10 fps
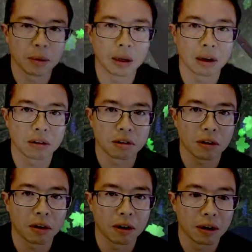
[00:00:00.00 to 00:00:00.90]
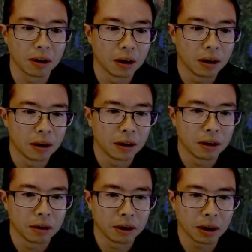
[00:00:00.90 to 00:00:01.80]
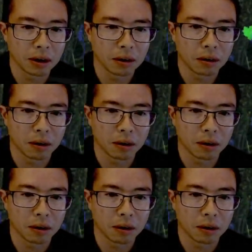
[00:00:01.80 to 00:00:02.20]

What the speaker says: make sure that there